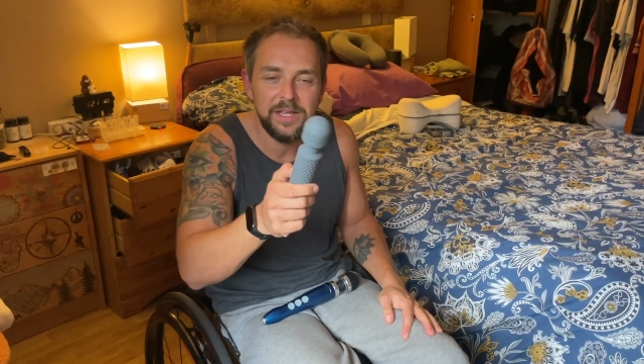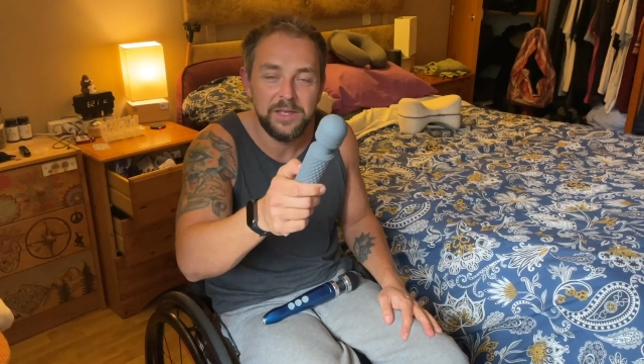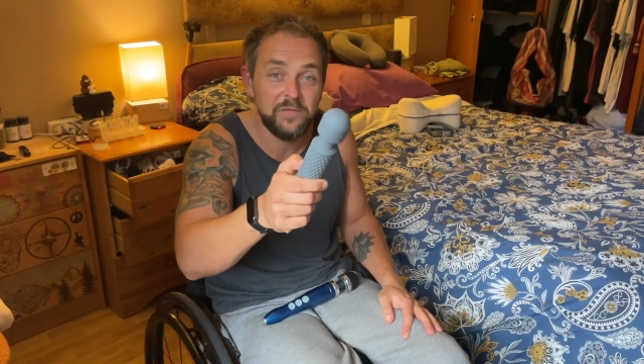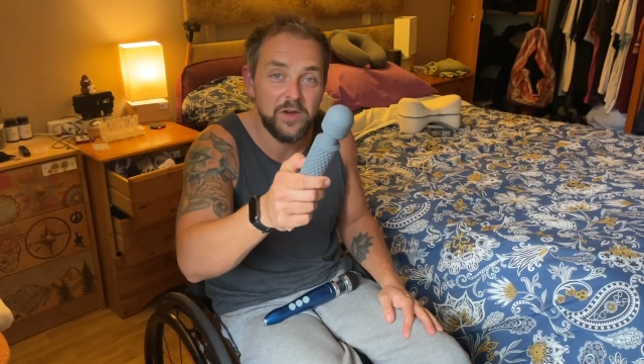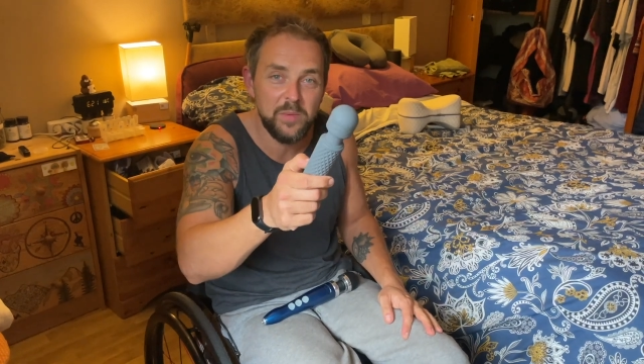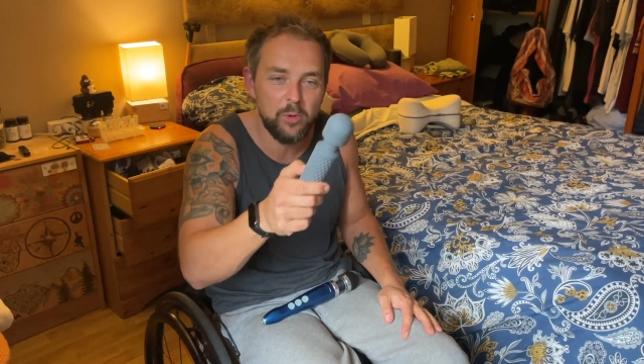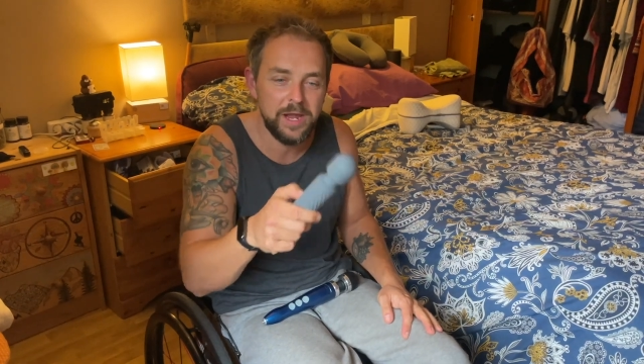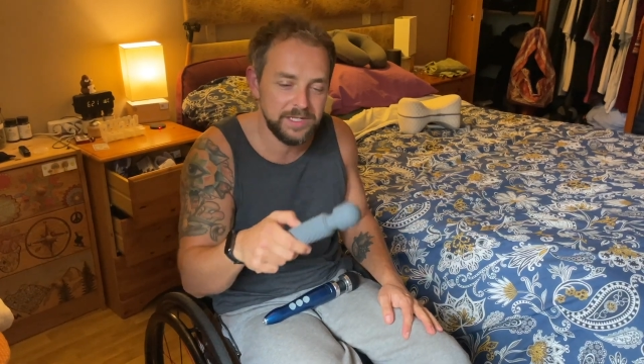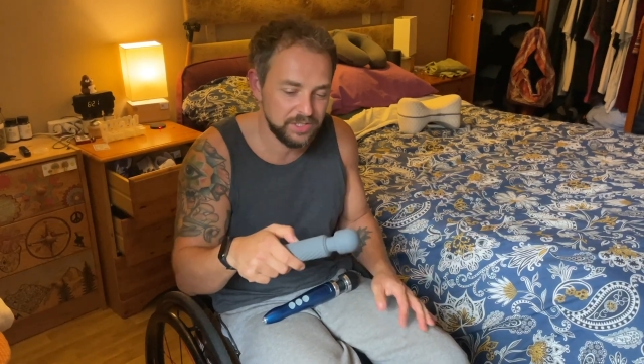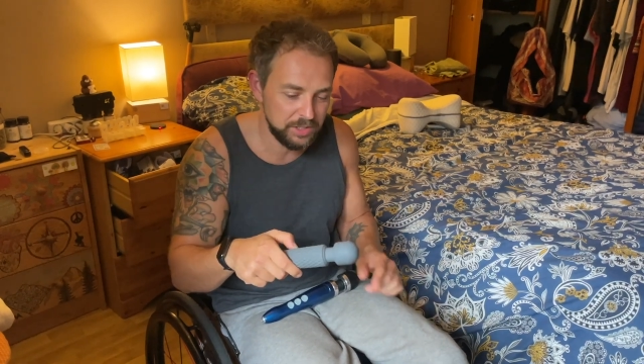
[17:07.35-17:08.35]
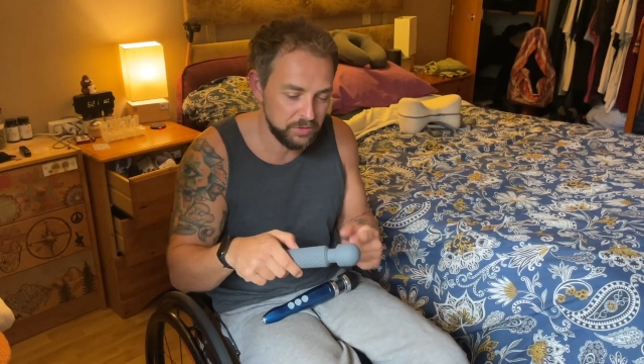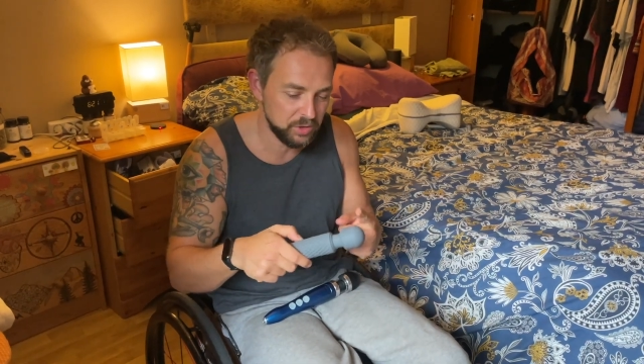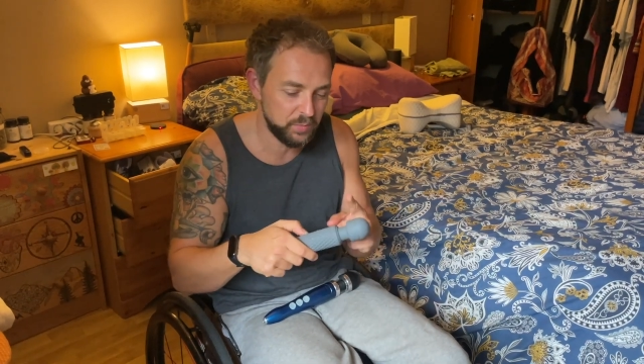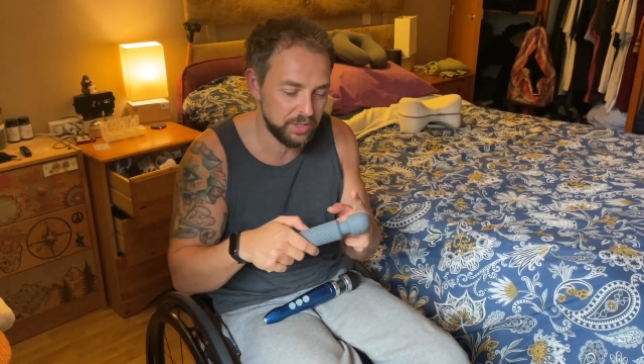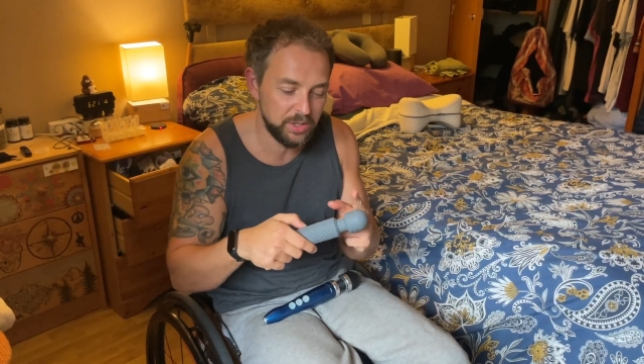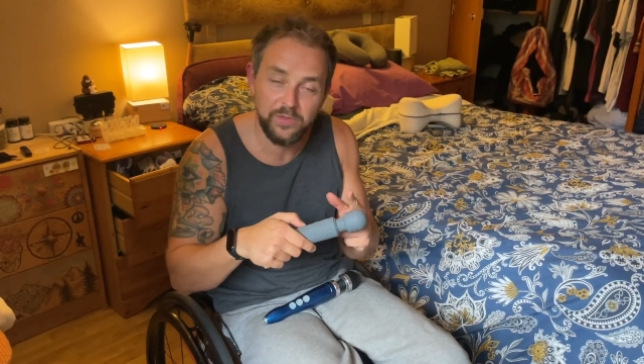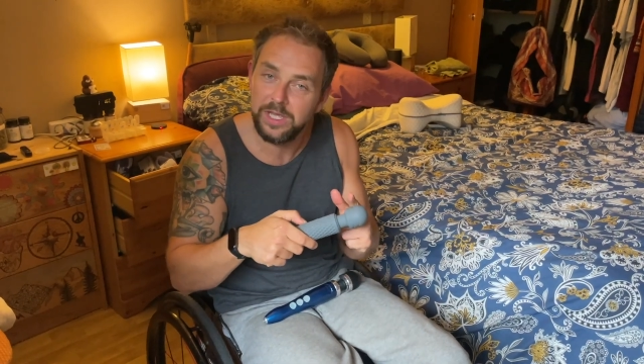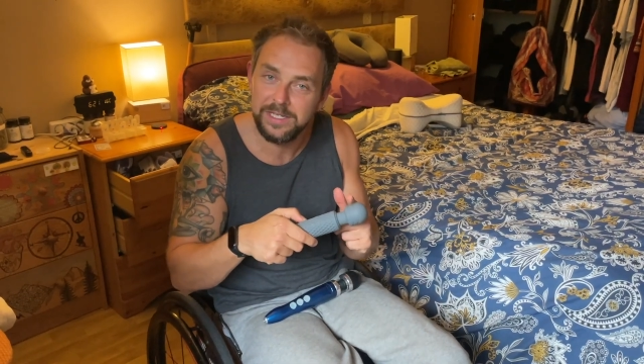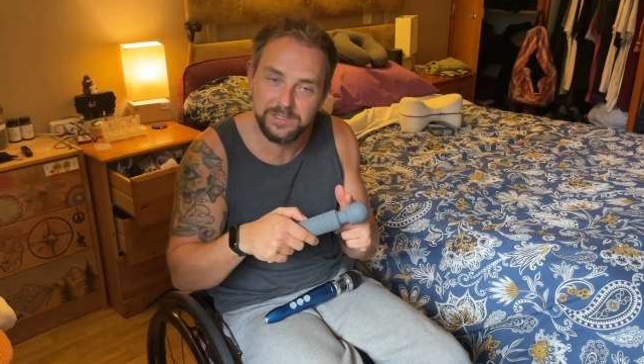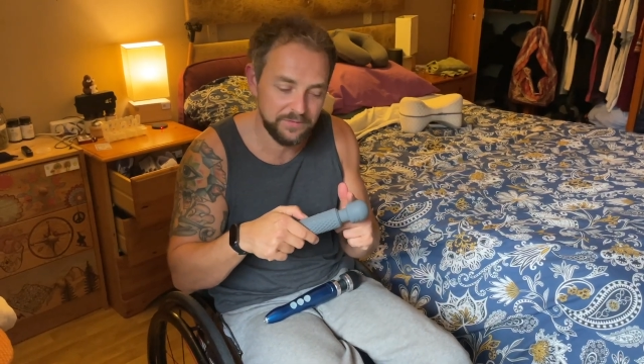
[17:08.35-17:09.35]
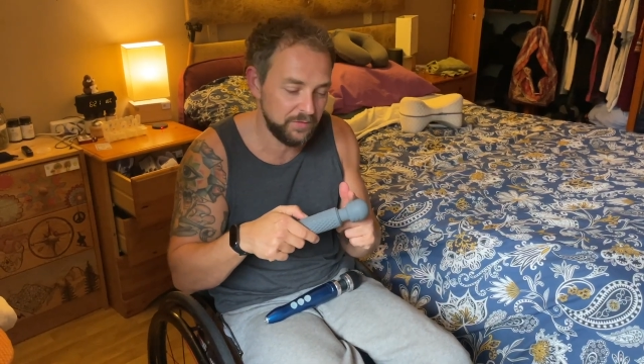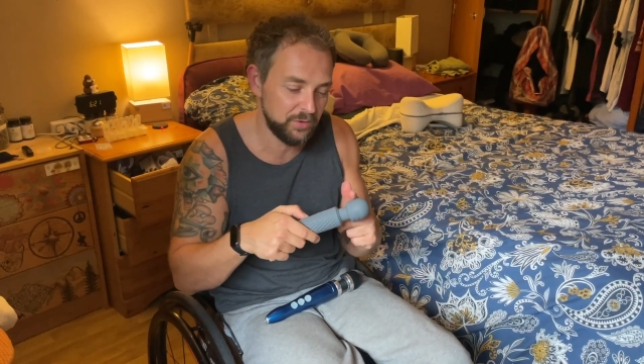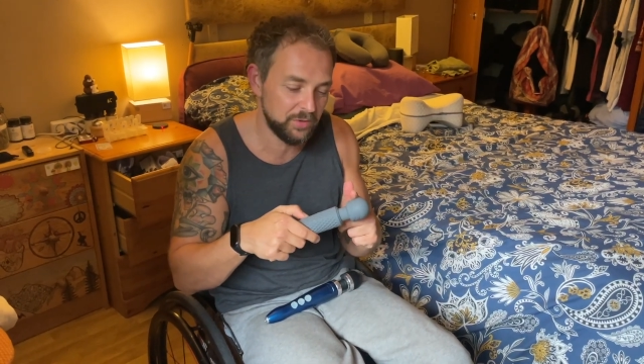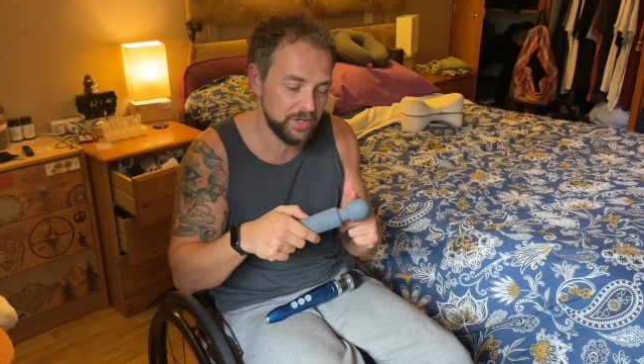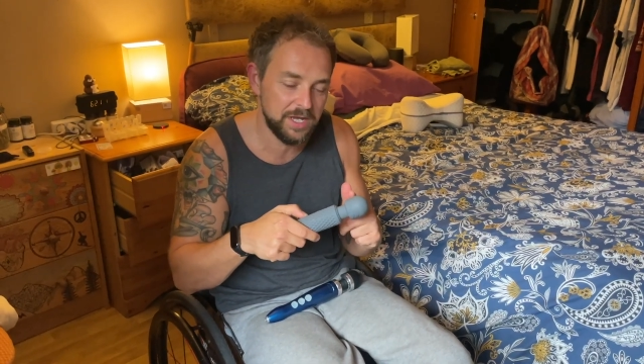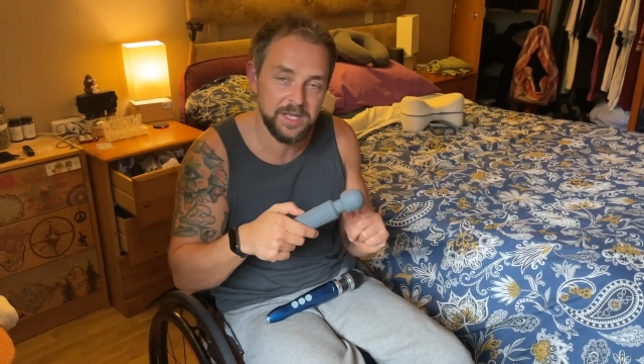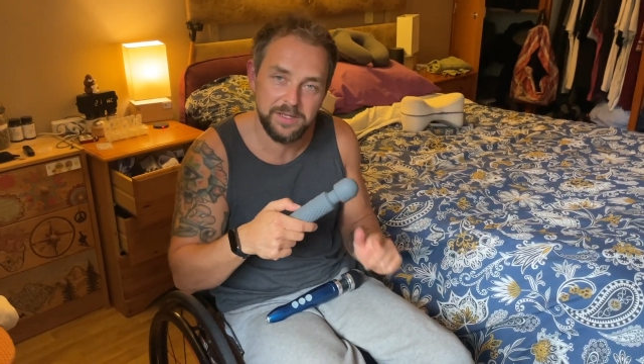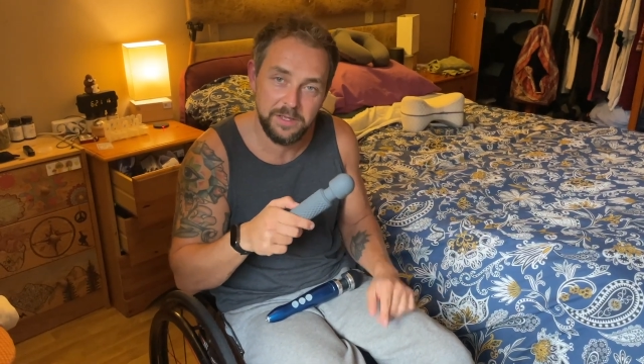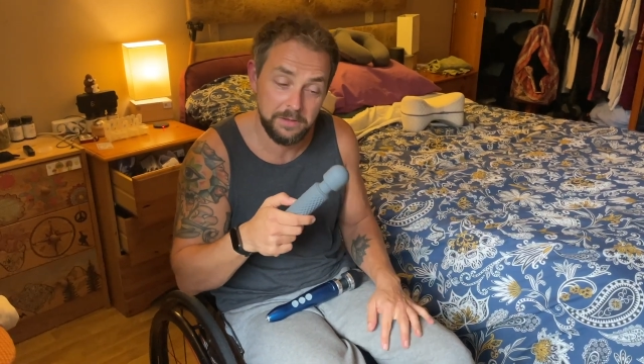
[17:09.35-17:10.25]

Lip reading: It vibrates, and you just put it on the end of your